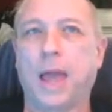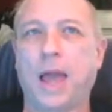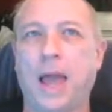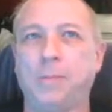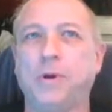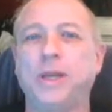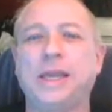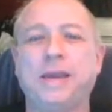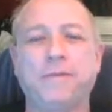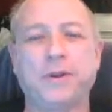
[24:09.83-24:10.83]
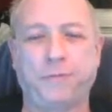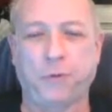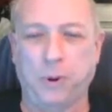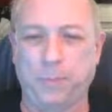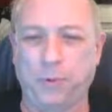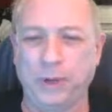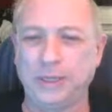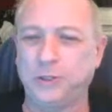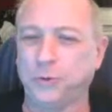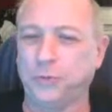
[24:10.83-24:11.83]
I'm going to give it a
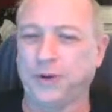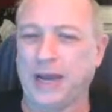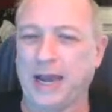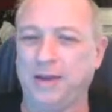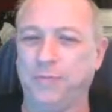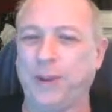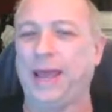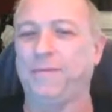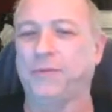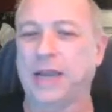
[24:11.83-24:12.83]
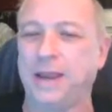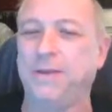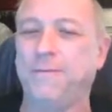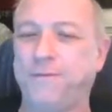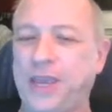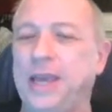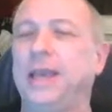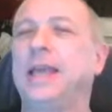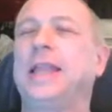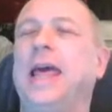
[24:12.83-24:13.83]
4.25, but I've got a
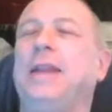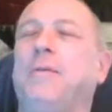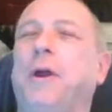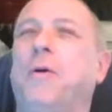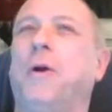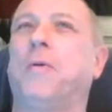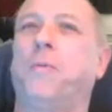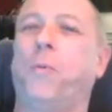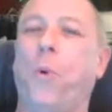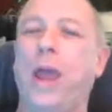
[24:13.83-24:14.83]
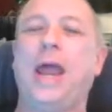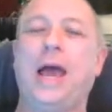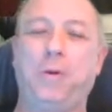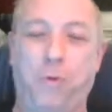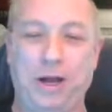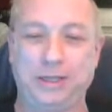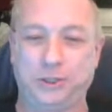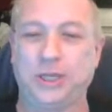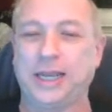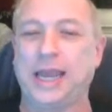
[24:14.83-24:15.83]
feeling that when I watch
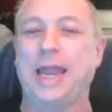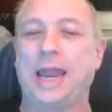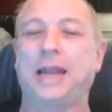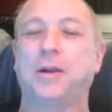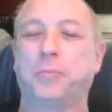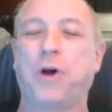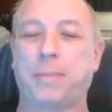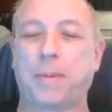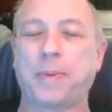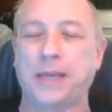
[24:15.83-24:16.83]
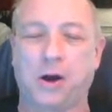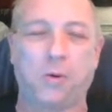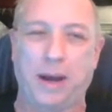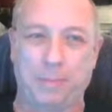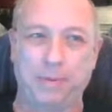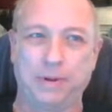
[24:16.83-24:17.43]
it again, it'll probably go up.